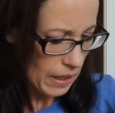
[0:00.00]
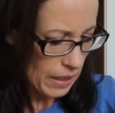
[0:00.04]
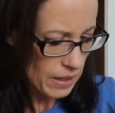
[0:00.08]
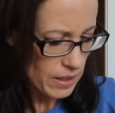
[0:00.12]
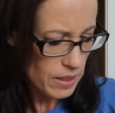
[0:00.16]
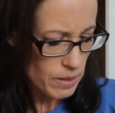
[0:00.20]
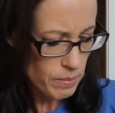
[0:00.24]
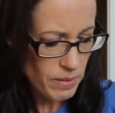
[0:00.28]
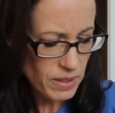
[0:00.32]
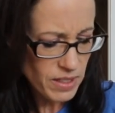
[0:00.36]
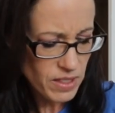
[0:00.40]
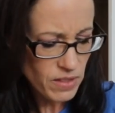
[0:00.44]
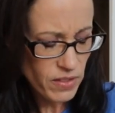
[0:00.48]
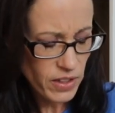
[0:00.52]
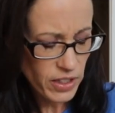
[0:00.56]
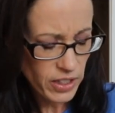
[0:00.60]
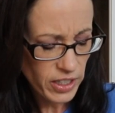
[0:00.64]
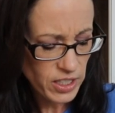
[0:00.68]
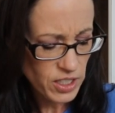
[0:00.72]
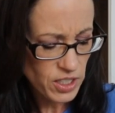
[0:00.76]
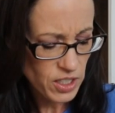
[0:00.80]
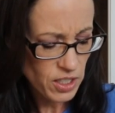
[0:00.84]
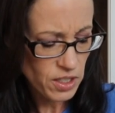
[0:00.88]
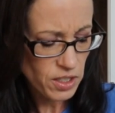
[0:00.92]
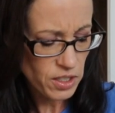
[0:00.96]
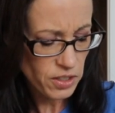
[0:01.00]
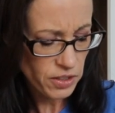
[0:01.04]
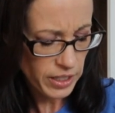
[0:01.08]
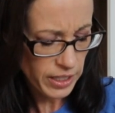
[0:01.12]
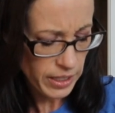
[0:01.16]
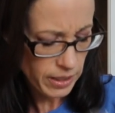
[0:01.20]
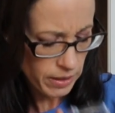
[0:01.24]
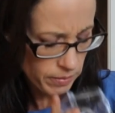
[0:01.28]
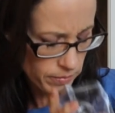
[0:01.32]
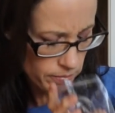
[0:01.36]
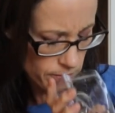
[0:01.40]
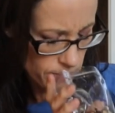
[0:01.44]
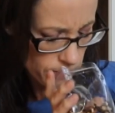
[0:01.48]
It smells very gingery.
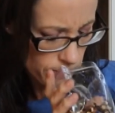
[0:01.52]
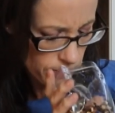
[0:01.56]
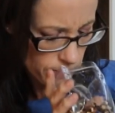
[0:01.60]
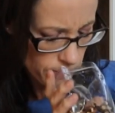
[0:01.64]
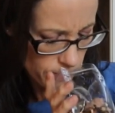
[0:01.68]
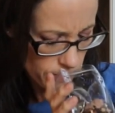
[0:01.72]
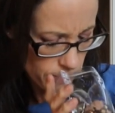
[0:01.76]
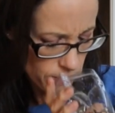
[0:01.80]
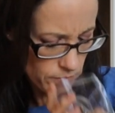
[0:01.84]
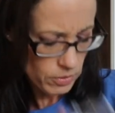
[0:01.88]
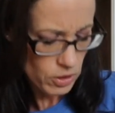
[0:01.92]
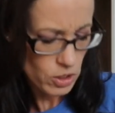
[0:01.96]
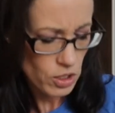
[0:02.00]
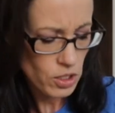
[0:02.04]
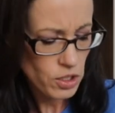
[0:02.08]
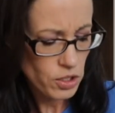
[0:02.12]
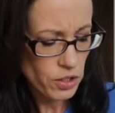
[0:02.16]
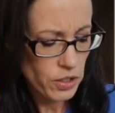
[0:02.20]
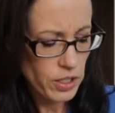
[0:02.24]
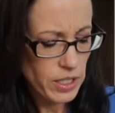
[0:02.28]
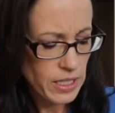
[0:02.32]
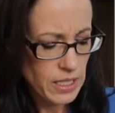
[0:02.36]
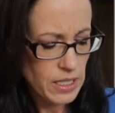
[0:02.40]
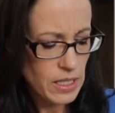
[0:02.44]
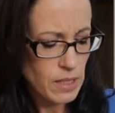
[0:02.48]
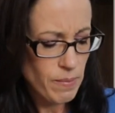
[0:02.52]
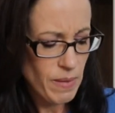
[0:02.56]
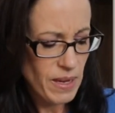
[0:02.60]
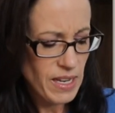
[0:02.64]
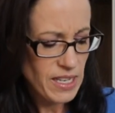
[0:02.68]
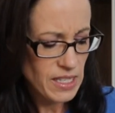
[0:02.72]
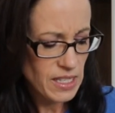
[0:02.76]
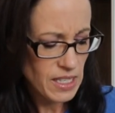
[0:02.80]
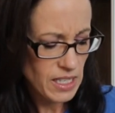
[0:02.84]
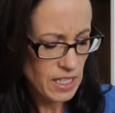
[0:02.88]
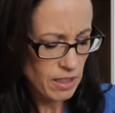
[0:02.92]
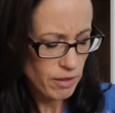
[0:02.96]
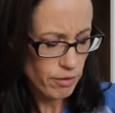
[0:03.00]
Gingery and
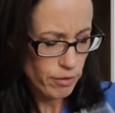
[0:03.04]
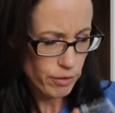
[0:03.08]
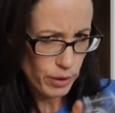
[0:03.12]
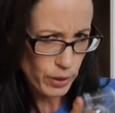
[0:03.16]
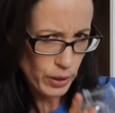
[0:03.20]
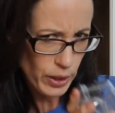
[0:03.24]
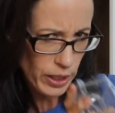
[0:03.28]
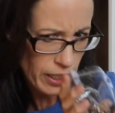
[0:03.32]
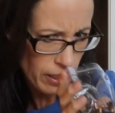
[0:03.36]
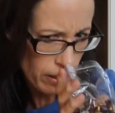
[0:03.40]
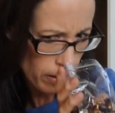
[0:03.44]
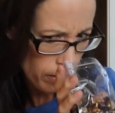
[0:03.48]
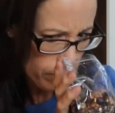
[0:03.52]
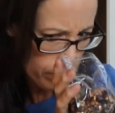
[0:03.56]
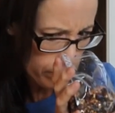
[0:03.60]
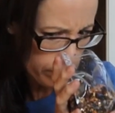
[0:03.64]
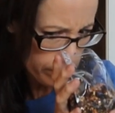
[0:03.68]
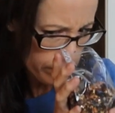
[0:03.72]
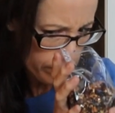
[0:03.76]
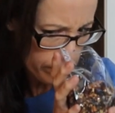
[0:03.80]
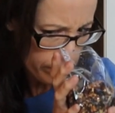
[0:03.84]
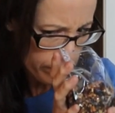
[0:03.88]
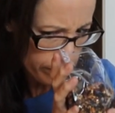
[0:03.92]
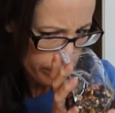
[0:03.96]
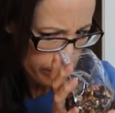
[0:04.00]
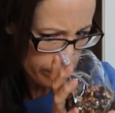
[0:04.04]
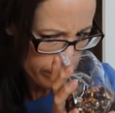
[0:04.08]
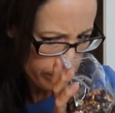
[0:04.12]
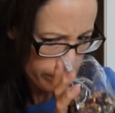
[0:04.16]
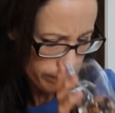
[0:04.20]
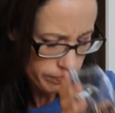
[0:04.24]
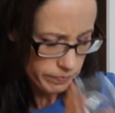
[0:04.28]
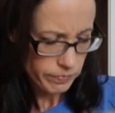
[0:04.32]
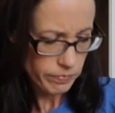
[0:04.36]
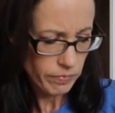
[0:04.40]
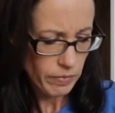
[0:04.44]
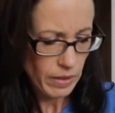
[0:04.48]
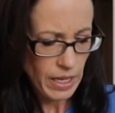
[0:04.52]
spicy and fruity.
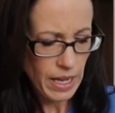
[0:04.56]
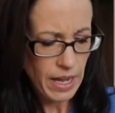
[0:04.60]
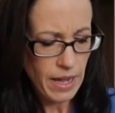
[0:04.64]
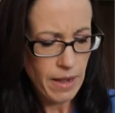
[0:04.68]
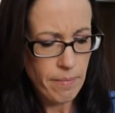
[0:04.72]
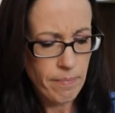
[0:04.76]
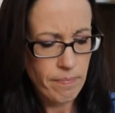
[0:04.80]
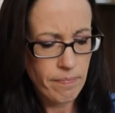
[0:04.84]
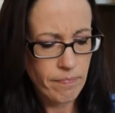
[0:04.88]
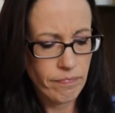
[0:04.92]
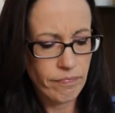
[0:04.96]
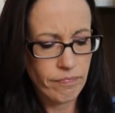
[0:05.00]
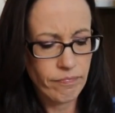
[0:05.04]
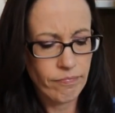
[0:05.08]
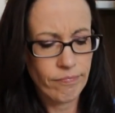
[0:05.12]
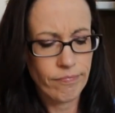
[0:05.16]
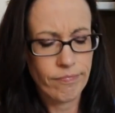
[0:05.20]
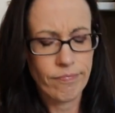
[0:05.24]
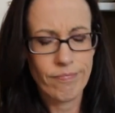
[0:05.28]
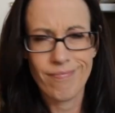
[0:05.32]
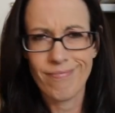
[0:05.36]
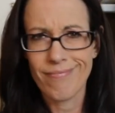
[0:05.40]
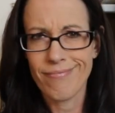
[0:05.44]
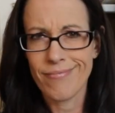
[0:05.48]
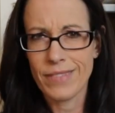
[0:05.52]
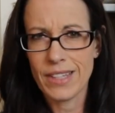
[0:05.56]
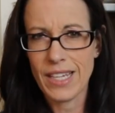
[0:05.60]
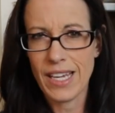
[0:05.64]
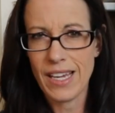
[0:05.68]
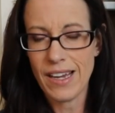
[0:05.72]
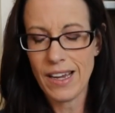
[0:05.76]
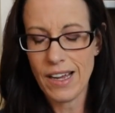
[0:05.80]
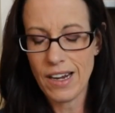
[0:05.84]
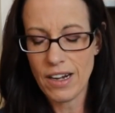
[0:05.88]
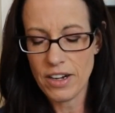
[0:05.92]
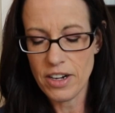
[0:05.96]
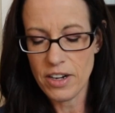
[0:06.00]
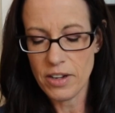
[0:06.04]
Okay.
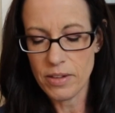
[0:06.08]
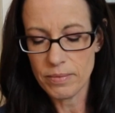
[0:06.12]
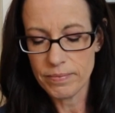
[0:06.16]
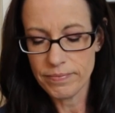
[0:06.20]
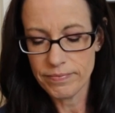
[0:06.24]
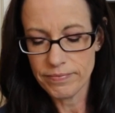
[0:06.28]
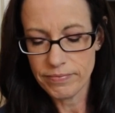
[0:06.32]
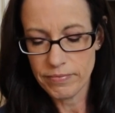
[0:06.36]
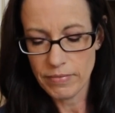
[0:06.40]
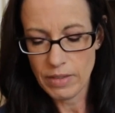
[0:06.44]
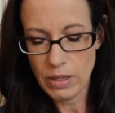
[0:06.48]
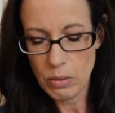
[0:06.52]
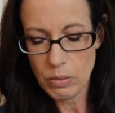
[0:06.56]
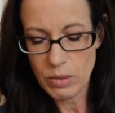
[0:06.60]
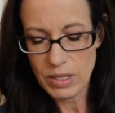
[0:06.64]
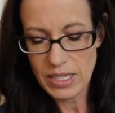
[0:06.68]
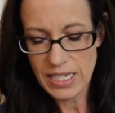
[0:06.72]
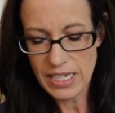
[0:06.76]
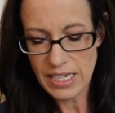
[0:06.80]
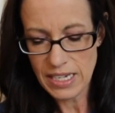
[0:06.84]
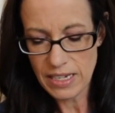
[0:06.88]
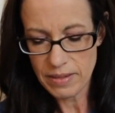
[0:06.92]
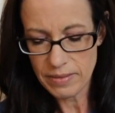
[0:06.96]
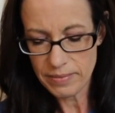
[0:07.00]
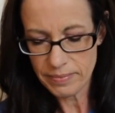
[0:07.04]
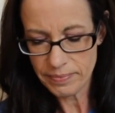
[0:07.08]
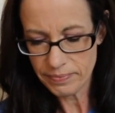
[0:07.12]
I don't know. We'll see.